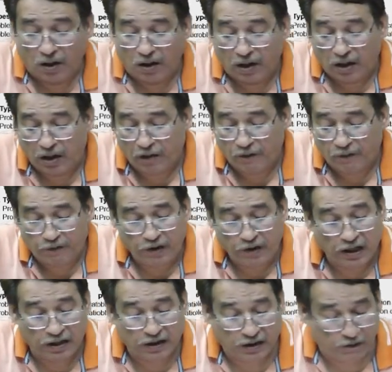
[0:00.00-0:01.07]
if we
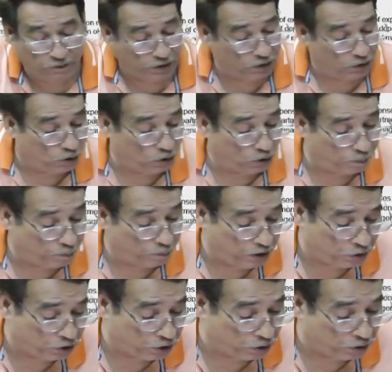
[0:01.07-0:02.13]
are given group
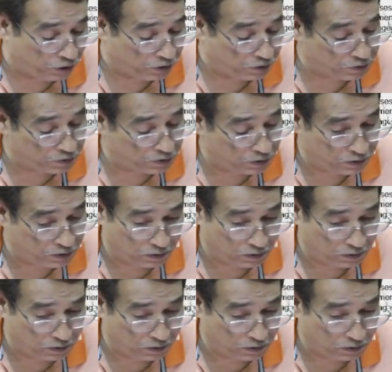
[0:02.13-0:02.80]
insurance,